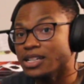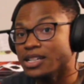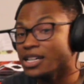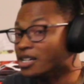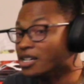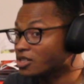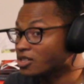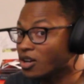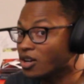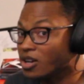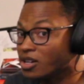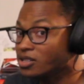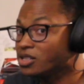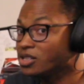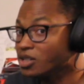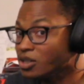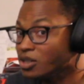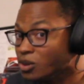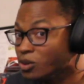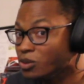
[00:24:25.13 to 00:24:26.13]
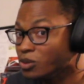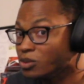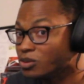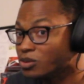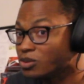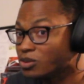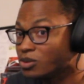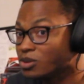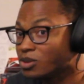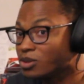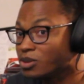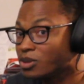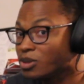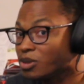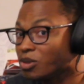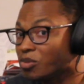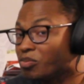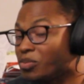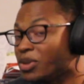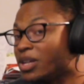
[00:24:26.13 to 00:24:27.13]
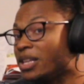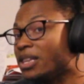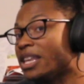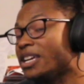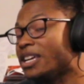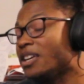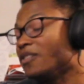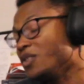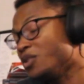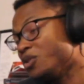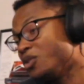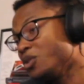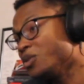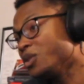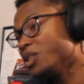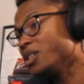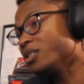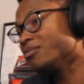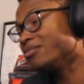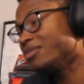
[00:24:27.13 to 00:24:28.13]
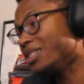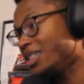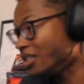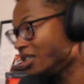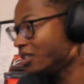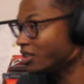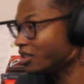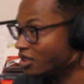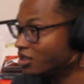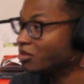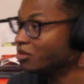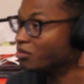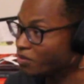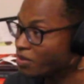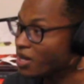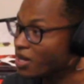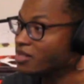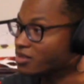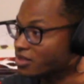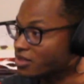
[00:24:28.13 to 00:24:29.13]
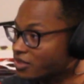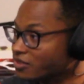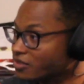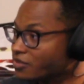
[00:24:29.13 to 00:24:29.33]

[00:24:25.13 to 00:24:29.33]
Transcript: it's hard to do. Yeah. But like if you do it, it'll be positive.